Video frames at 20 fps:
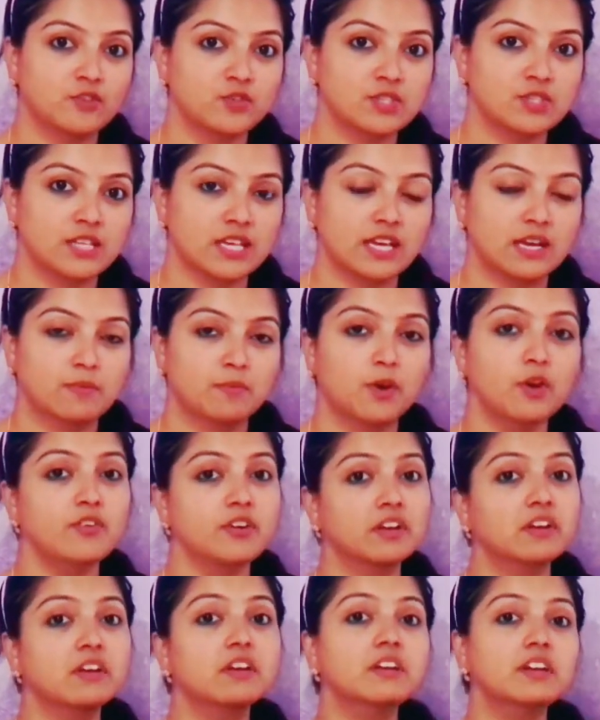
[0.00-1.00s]
to say about
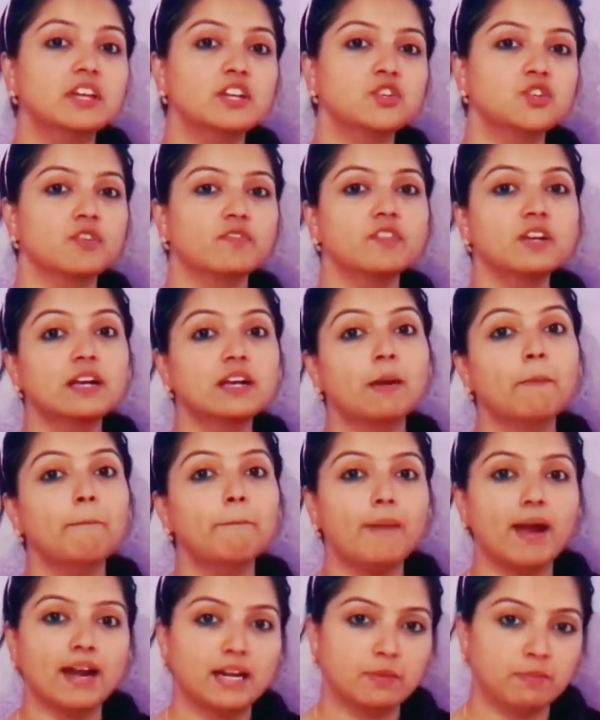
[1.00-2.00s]
recognition of the
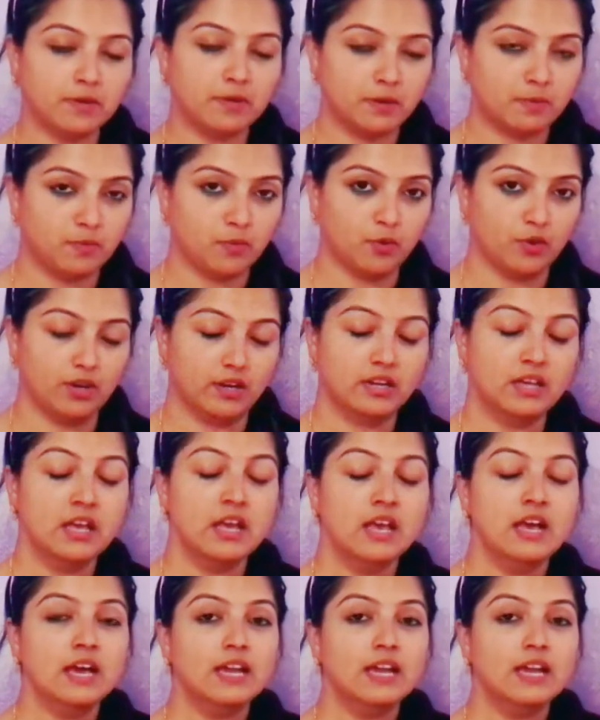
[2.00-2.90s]
compatible pollen.